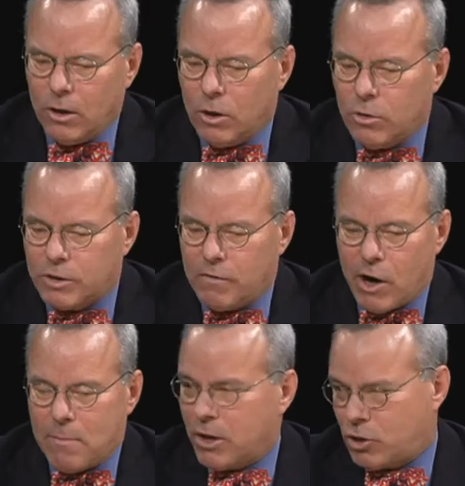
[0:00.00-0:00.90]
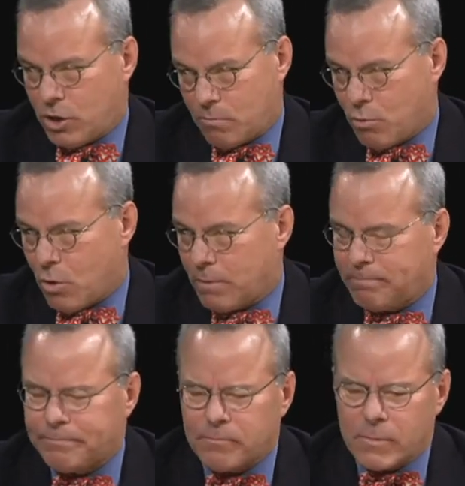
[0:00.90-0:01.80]
who is very much on board
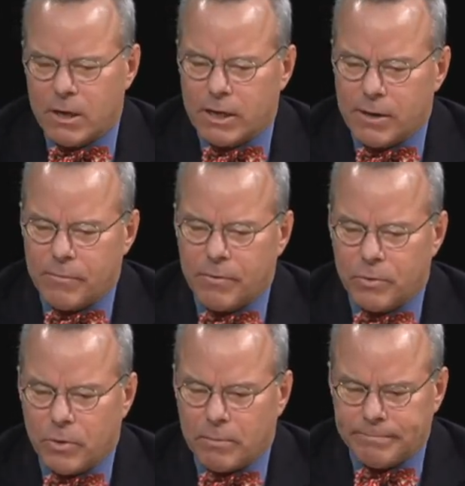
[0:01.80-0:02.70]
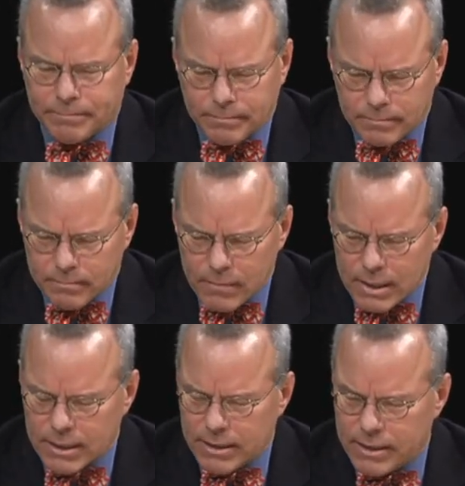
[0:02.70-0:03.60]
through
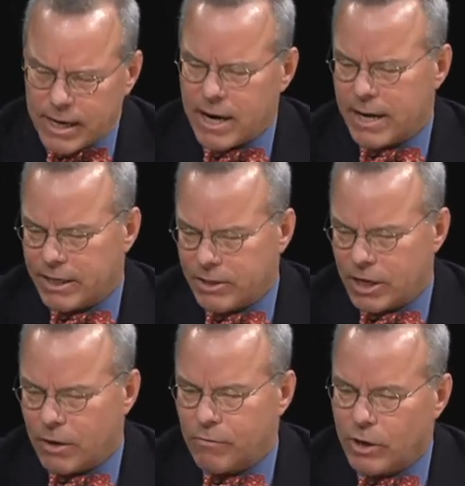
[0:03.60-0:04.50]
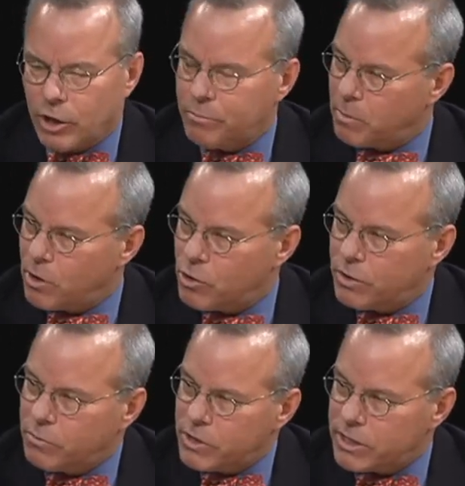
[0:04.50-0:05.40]
the Dione Center for Health
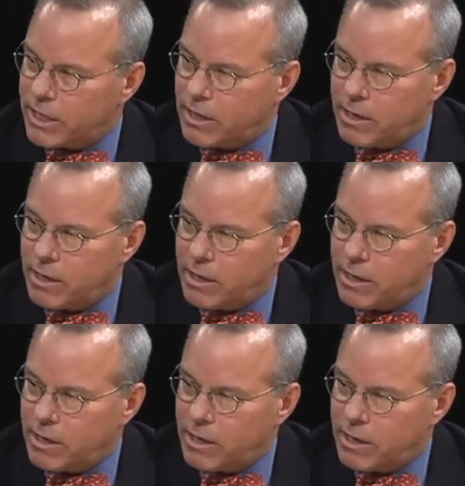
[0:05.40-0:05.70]
Promotion, which is headed